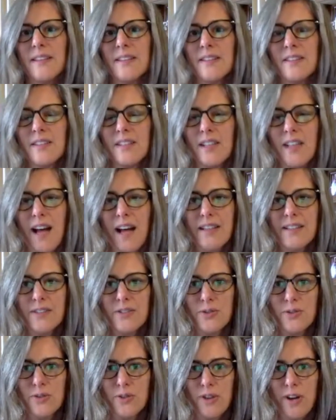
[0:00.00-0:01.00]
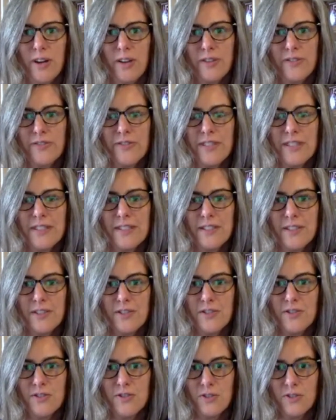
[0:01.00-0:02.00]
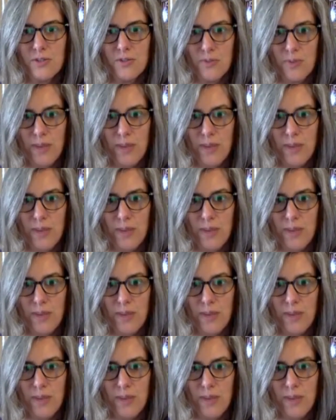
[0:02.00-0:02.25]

the class choreography is done a certain